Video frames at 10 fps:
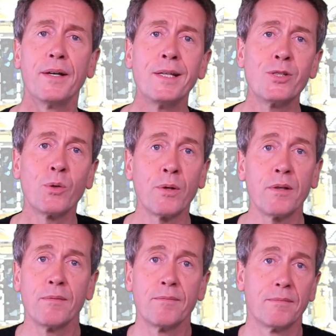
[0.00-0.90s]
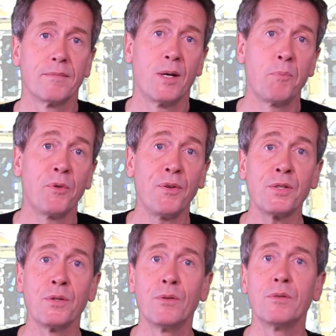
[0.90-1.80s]
In short, a
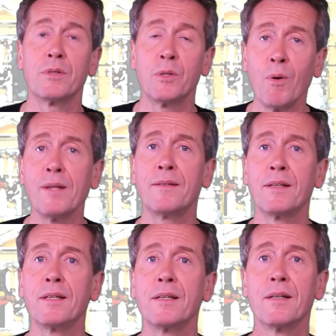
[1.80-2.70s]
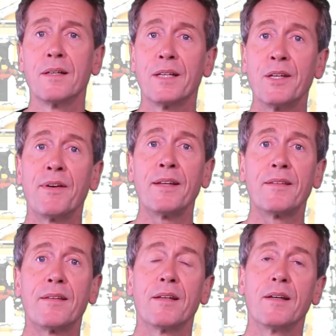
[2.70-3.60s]
professional quality
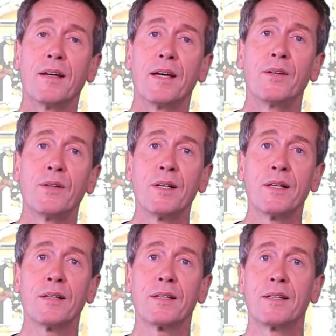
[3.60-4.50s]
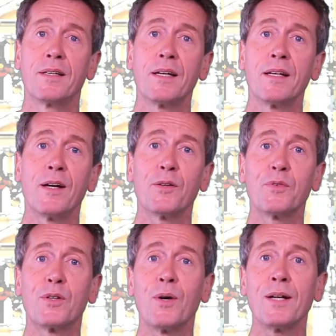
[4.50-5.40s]
event, and you gotta kick it out of
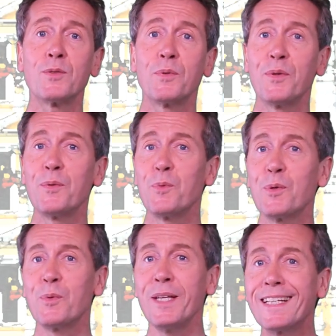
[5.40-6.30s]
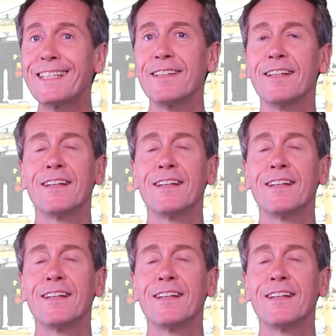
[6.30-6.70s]
the ground within 1 week,